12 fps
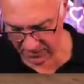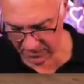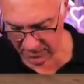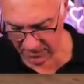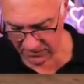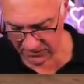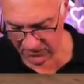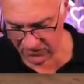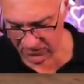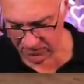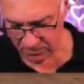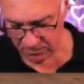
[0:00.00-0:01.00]
No, this is
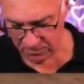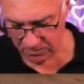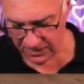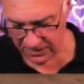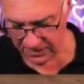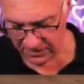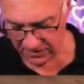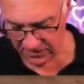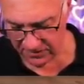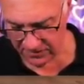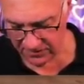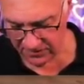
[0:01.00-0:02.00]
just
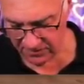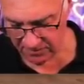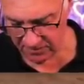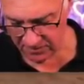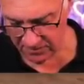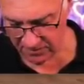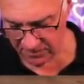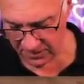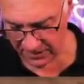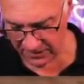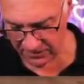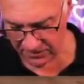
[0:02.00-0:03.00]
beans.
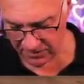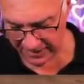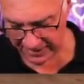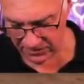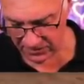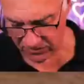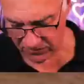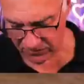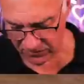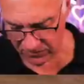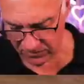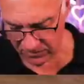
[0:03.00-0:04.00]
Beans, the magical
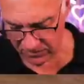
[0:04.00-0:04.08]
fruit.